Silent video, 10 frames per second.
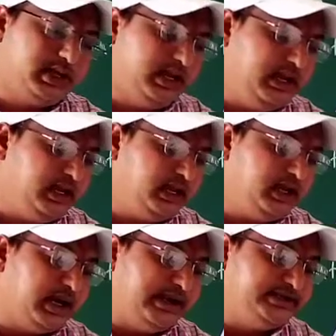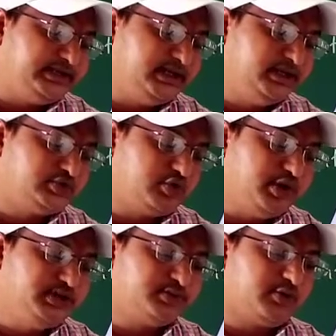In addition, these
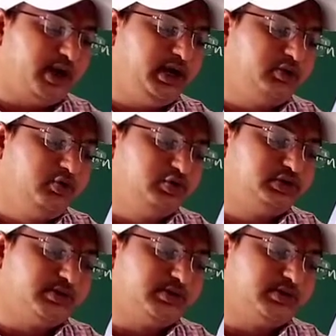coins provide clues